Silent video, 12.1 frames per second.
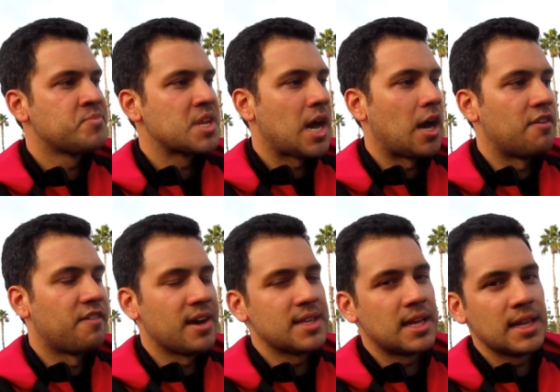I'd
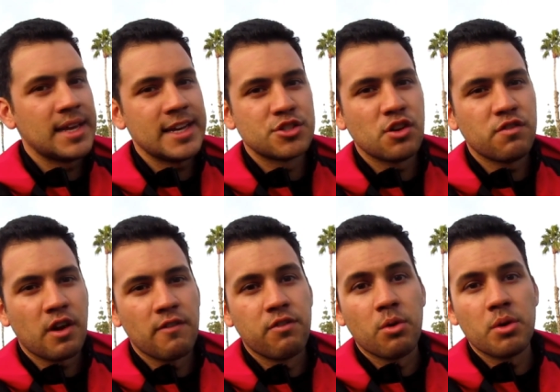find that leaning so far
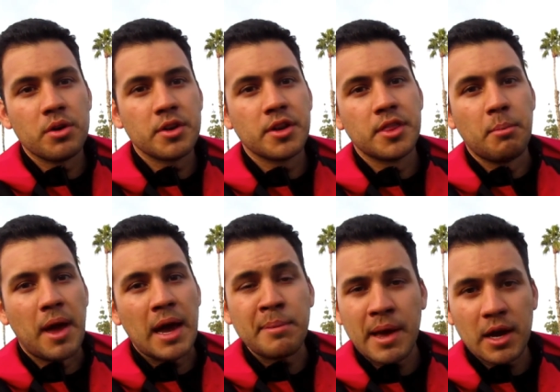forward, the
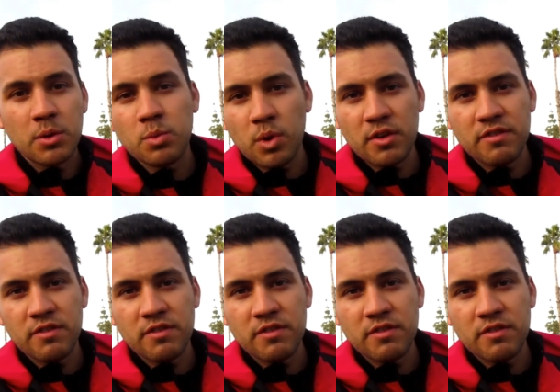backpack would want to